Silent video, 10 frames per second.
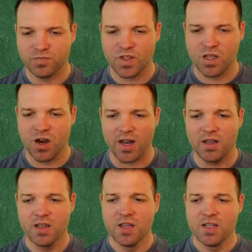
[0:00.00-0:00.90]
All right,
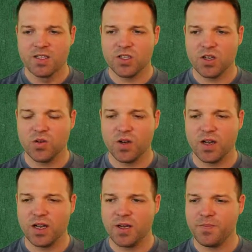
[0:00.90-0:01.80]
so
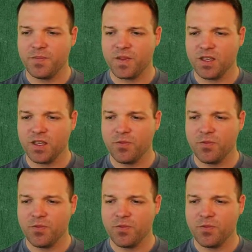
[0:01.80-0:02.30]
here